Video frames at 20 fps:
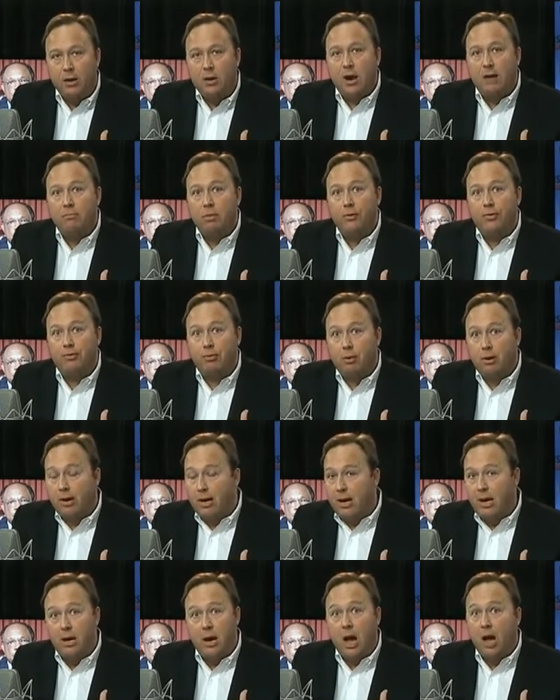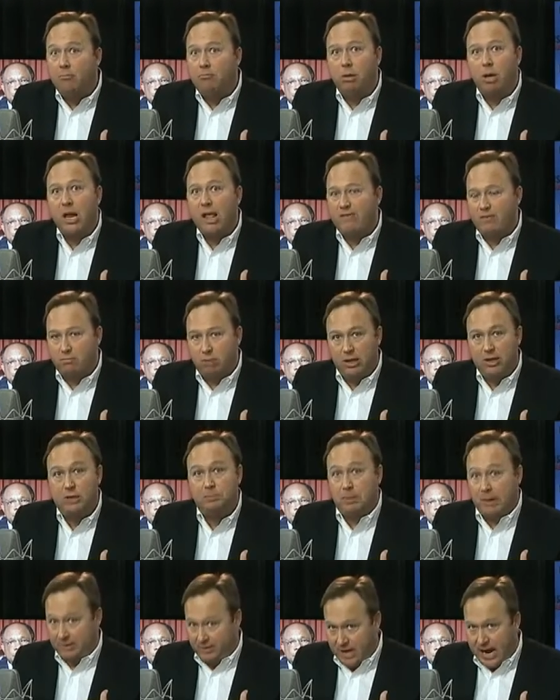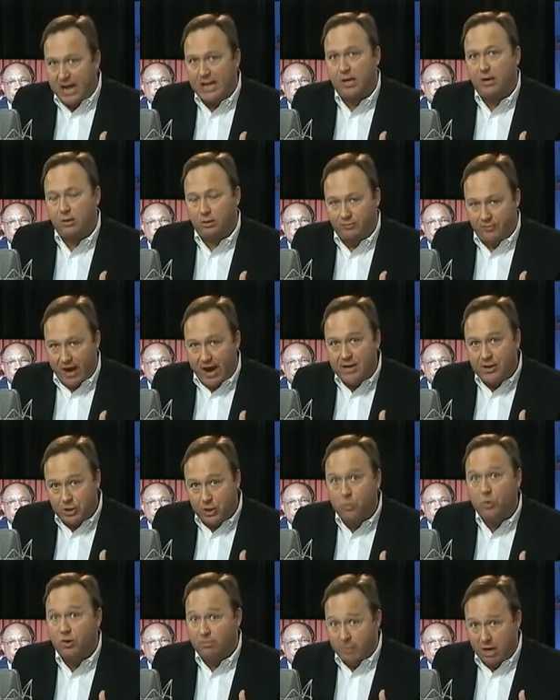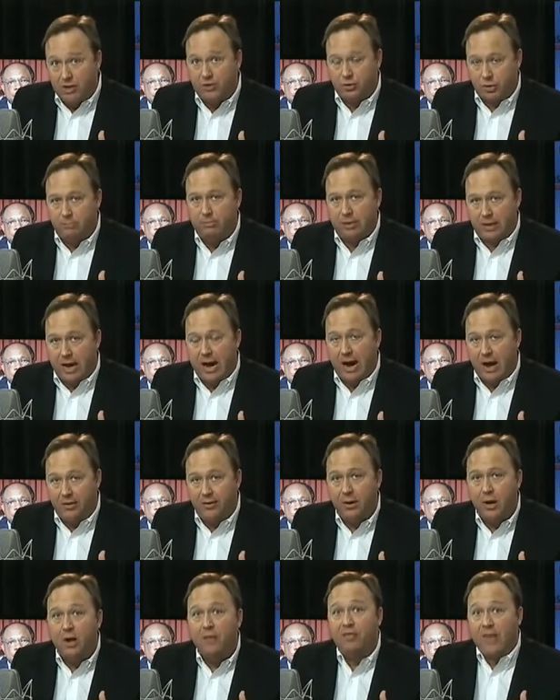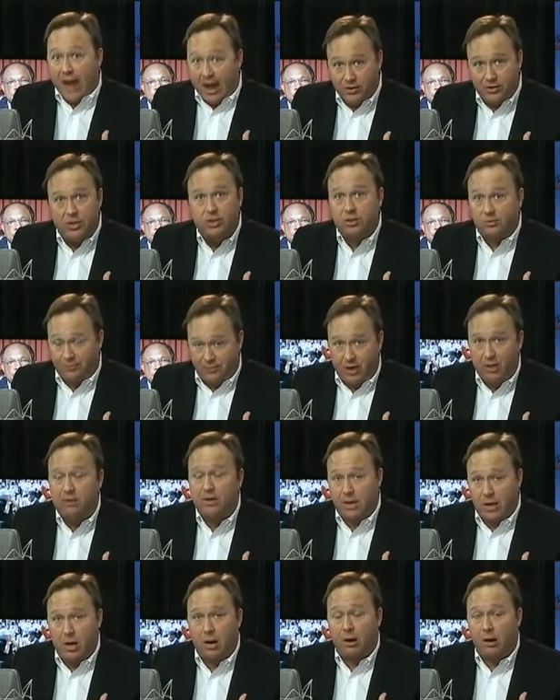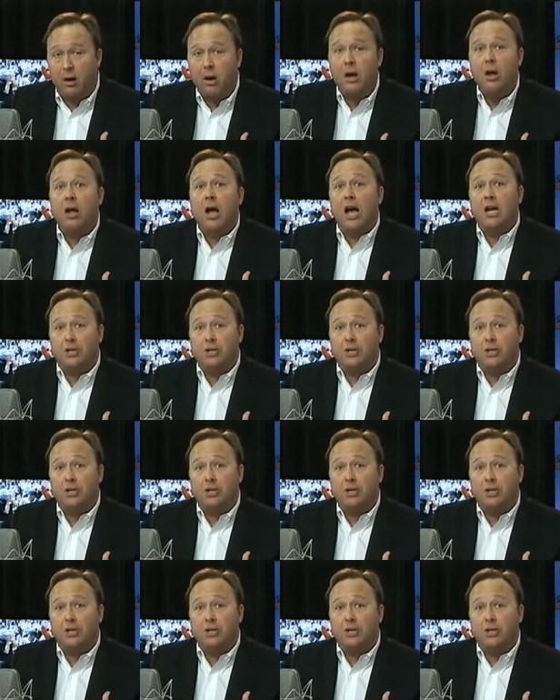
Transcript: Number 3 in unbelievably spectacular fashion with a mushroom cloud, thousands of feet in the air,